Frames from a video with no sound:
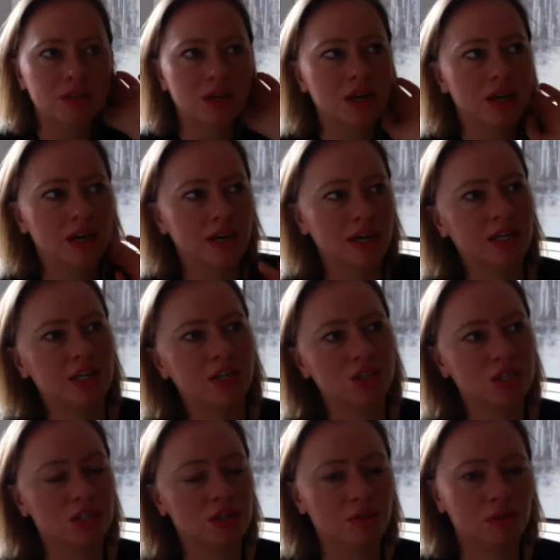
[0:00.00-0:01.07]
Uh,
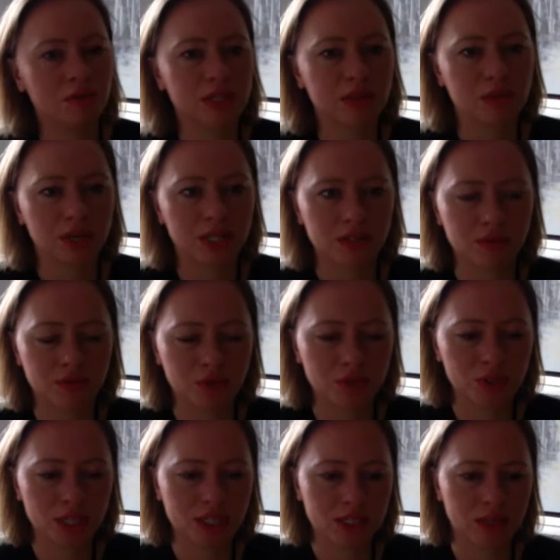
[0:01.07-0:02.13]
initially, we've had quite a few.
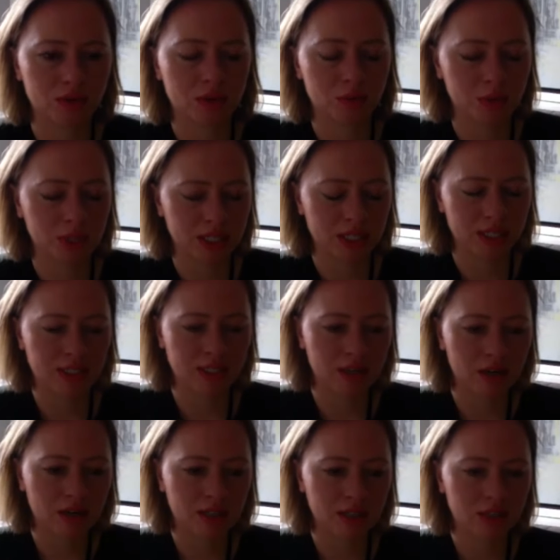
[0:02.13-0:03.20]
That's how the business
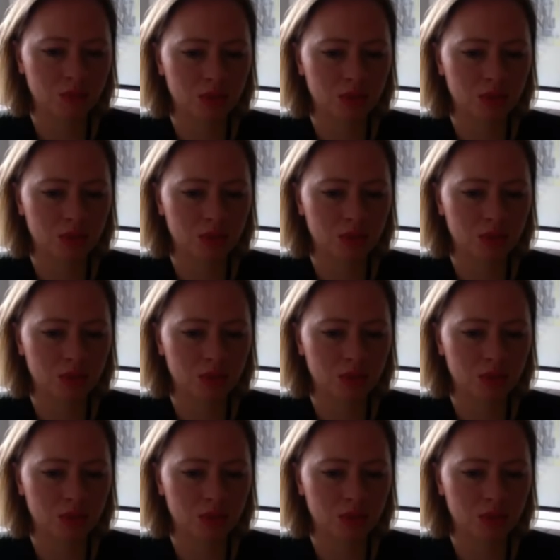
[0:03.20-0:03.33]
started.